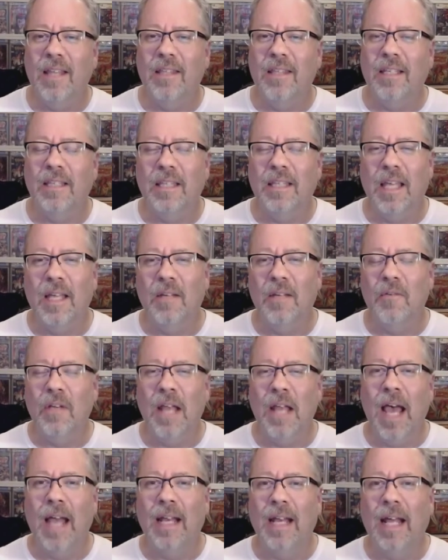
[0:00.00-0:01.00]
think that
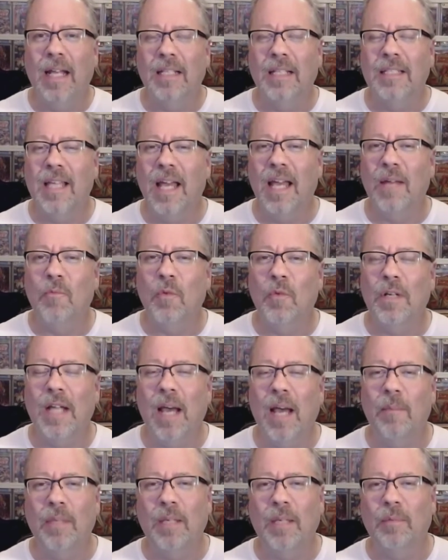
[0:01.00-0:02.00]
9 out of 10 would
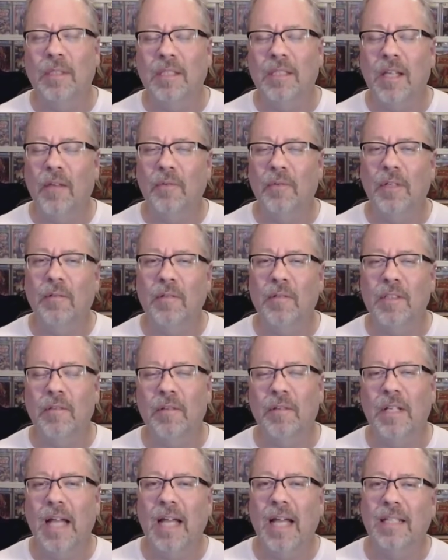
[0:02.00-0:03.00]
not be able to tell the difference of
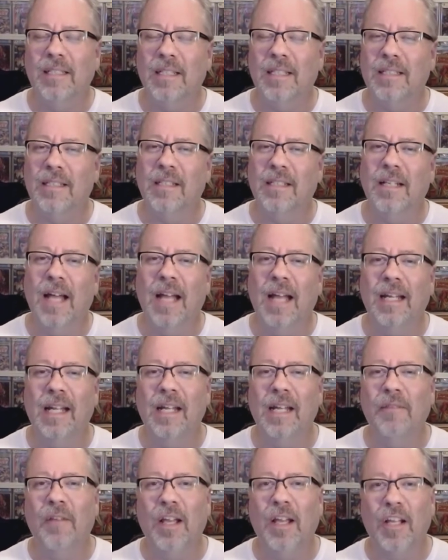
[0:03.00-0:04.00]
a 9.6 and a
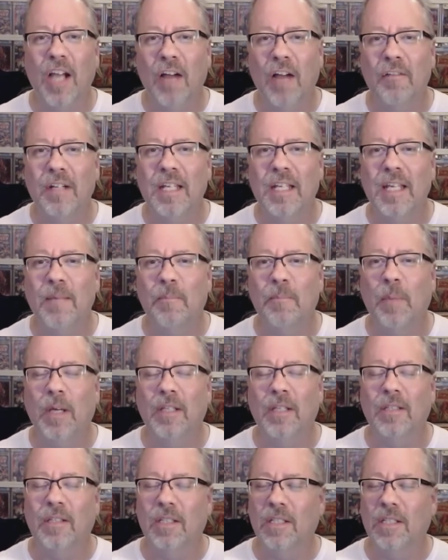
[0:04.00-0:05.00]
9.8 if I covered it.
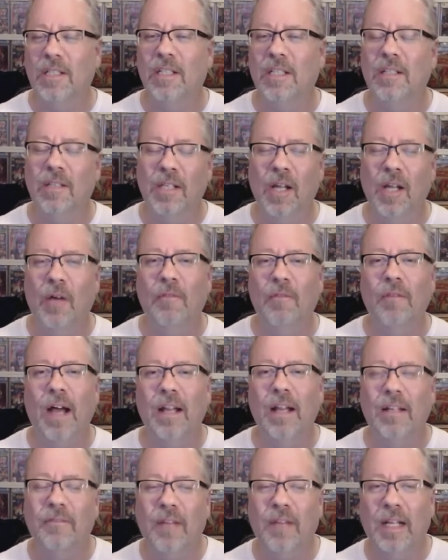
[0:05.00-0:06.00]
But
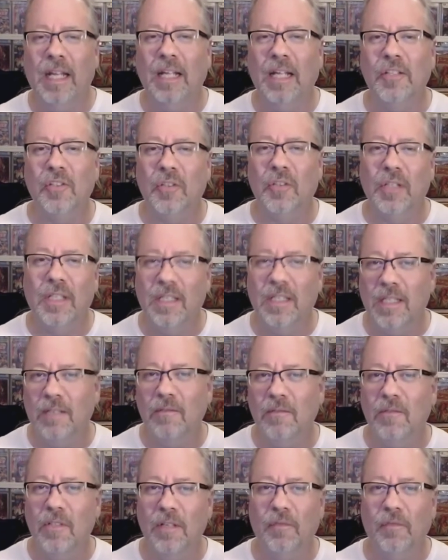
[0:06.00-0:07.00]
financially, the
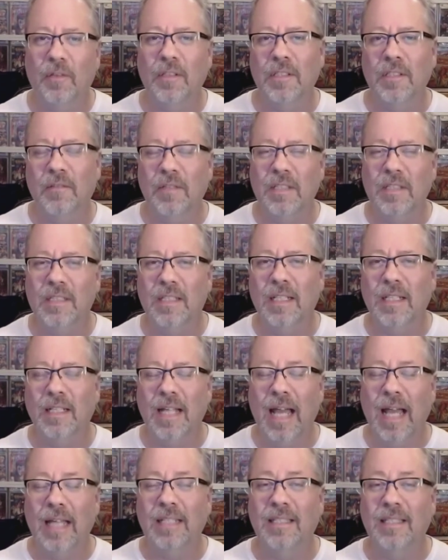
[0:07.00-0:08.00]
difference of a
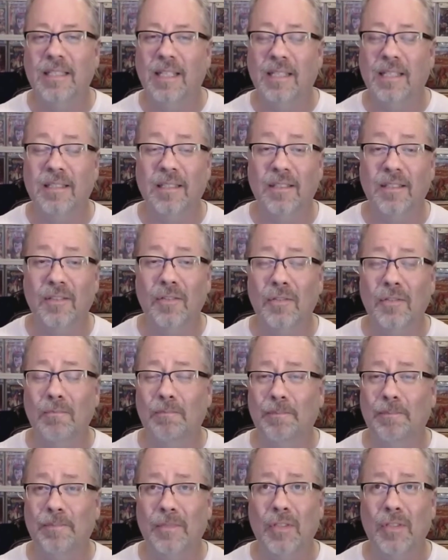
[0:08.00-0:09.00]
9.6 is
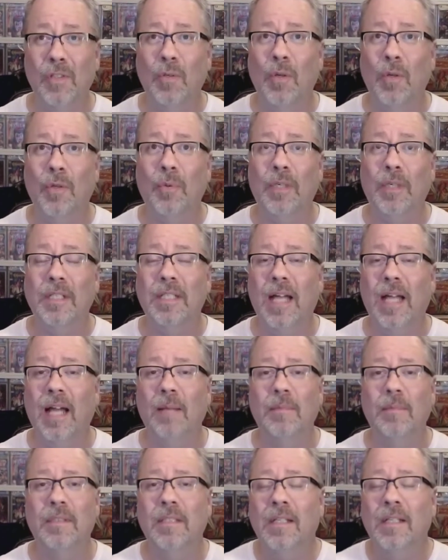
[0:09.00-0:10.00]
2 to 3
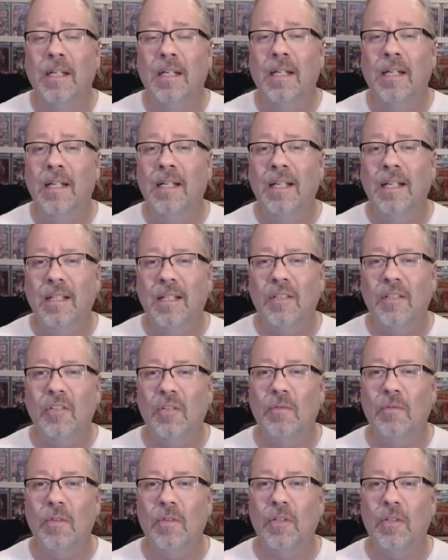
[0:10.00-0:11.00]
times
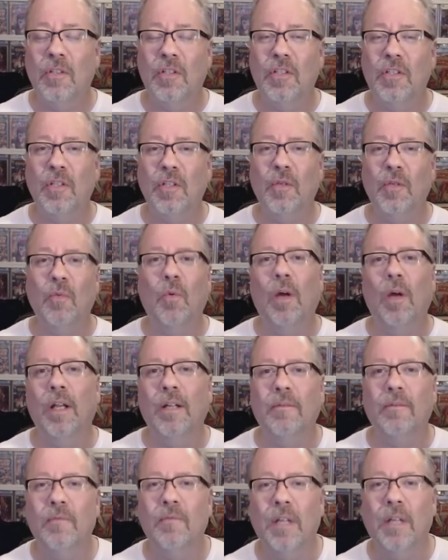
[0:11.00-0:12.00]
to what
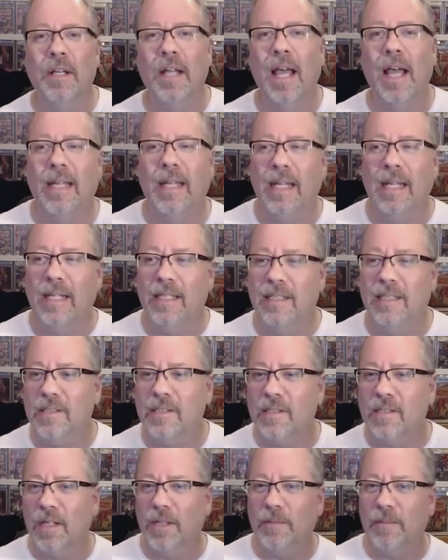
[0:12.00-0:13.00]
a 9.8 is.
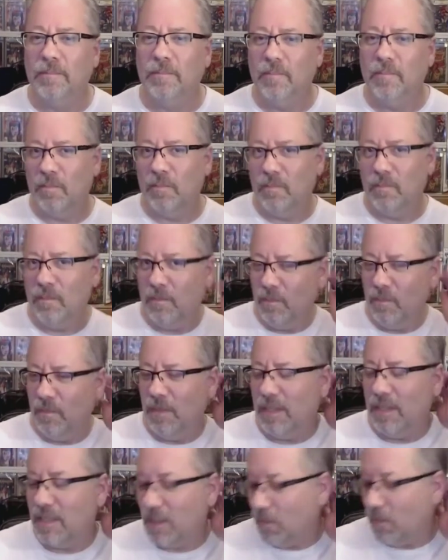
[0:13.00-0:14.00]
So,
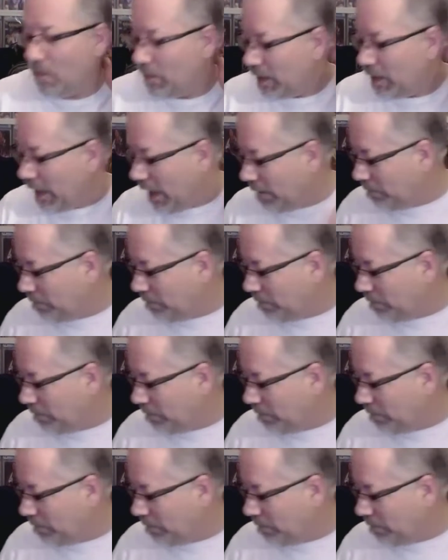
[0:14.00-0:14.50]
see what we got.